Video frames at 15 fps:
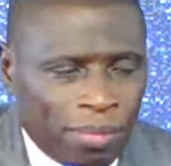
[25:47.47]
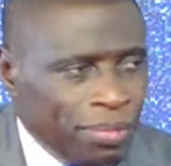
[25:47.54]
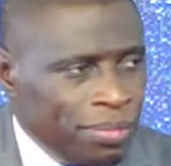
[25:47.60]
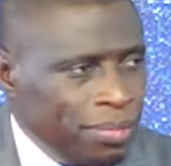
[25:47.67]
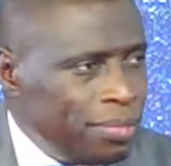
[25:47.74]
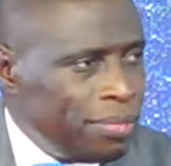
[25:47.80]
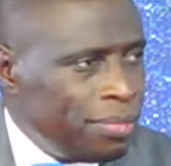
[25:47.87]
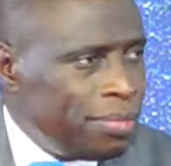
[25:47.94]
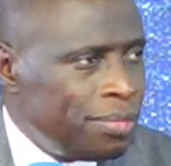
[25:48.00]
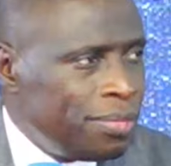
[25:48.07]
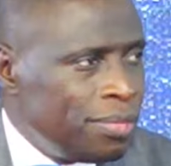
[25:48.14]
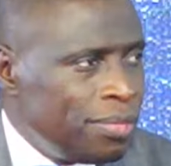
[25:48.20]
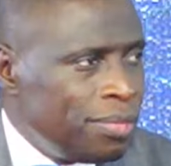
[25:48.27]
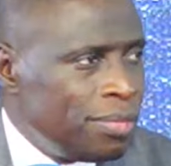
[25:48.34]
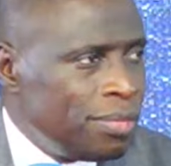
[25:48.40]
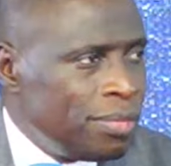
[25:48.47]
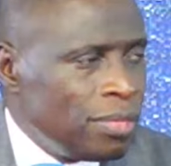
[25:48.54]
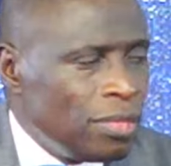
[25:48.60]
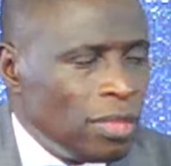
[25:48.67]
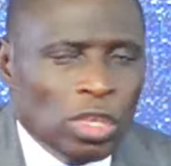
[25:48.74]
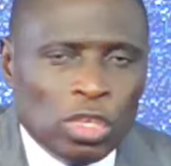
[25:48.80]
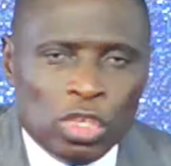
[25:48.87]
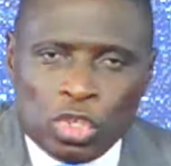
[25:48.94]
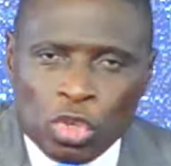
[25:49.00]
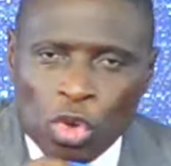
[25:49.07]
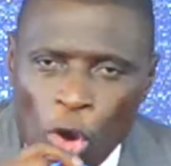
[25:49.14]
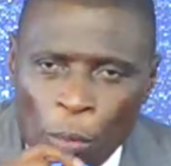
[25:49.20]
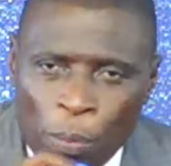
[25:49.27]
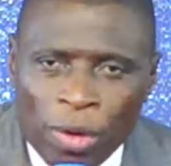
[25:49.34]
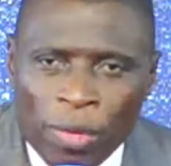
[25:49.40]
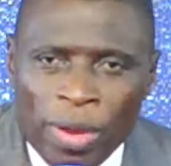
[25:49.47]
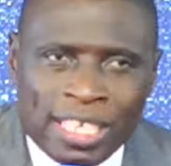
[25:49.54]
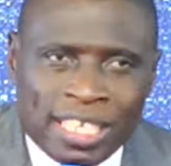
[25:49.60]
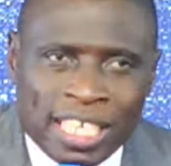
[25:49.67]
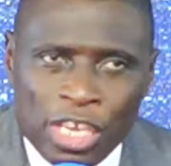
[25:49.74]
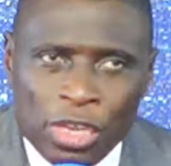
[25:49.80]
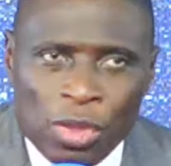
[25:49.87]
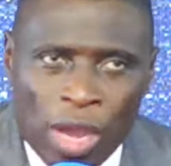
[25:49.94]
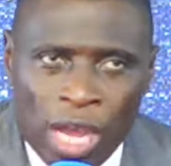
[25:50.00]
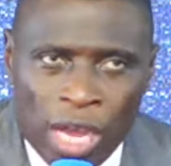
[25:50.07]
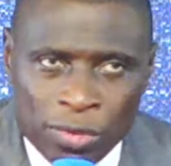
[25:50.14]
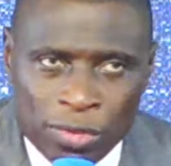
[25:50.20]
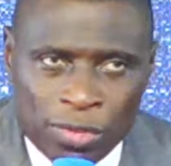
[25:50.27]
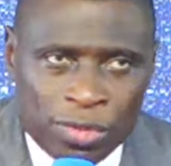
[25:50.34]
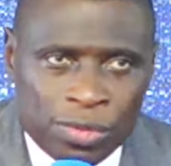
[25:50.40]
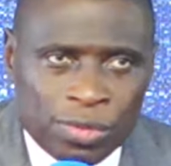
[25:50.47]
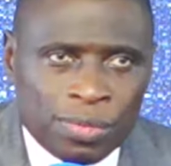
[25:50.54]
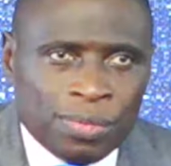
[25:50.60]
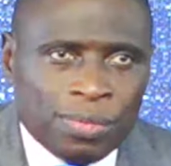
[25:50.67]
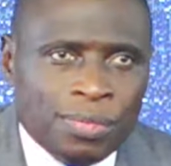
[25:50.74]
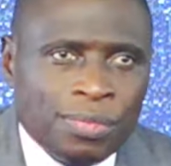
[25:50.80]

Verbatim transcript: to operate in your house? What